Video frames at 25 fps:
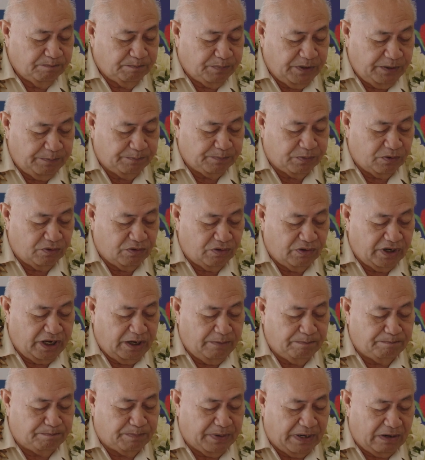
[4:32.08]
people
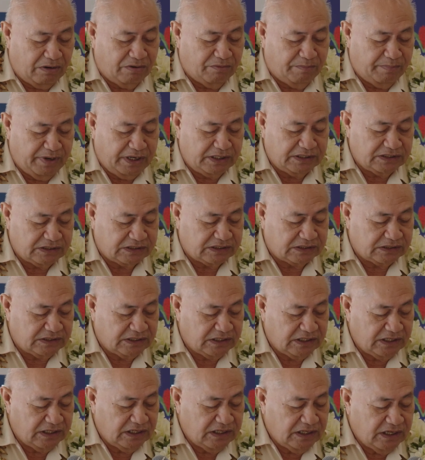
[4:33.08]
empowerment,
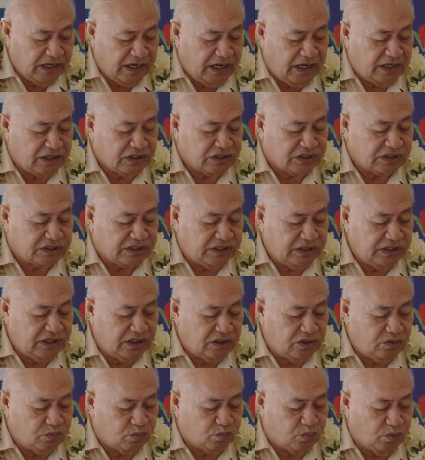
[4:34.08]
and
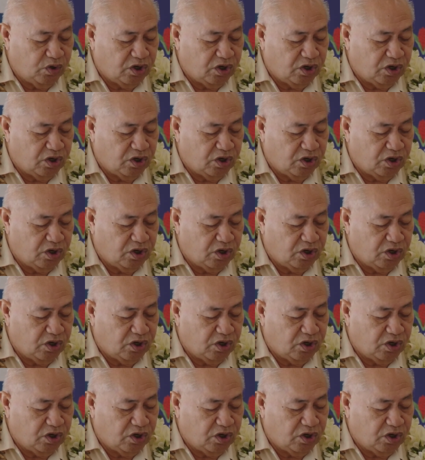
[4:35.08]
skilled